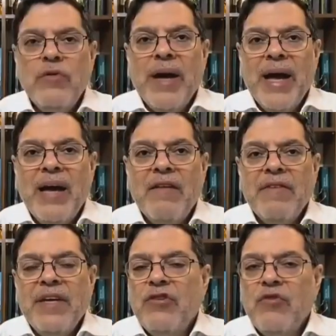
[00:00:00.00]
do
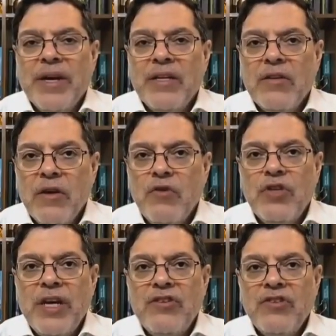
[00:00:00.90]
have indirect
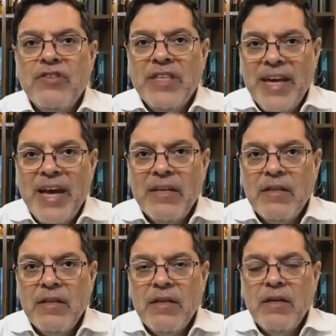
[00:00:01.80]
negotiations
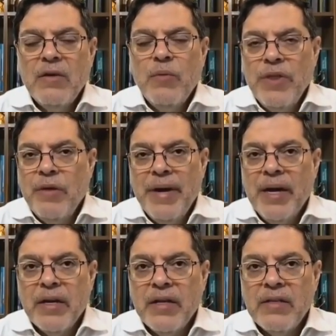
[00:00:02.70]
again with
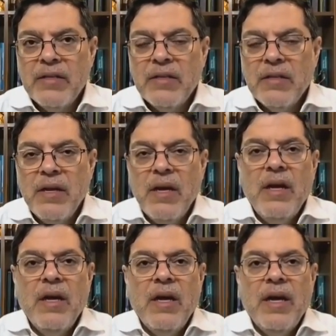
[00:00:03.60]
Americans,
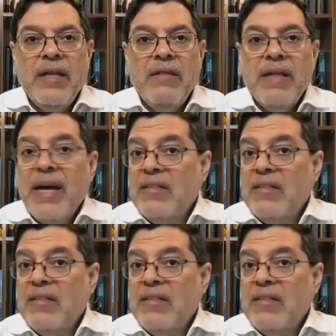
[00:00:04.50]
and